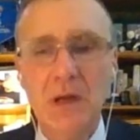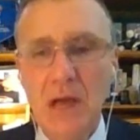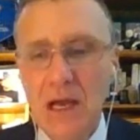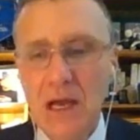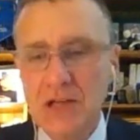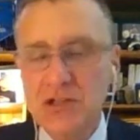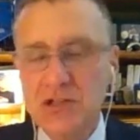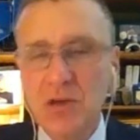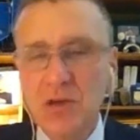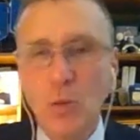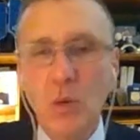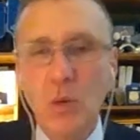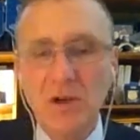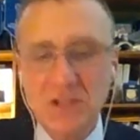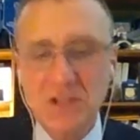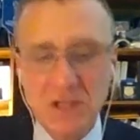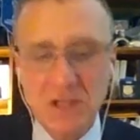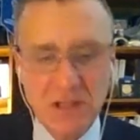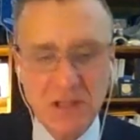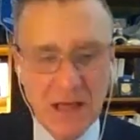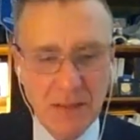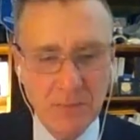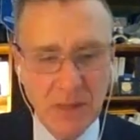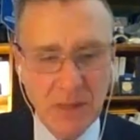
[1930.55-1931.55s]
And so what did
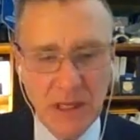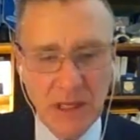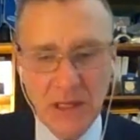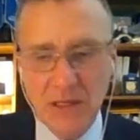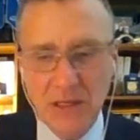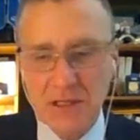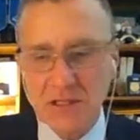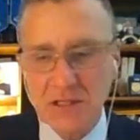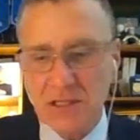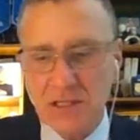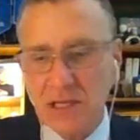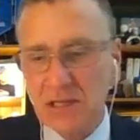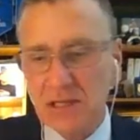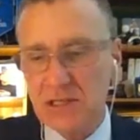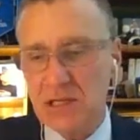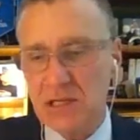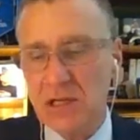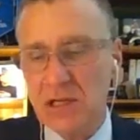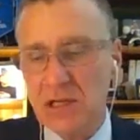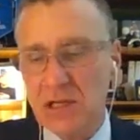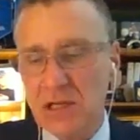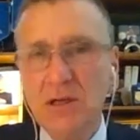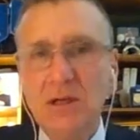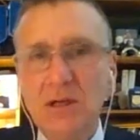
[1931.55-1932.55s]
that mean is that
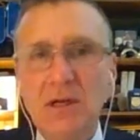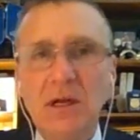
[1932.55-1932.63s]
in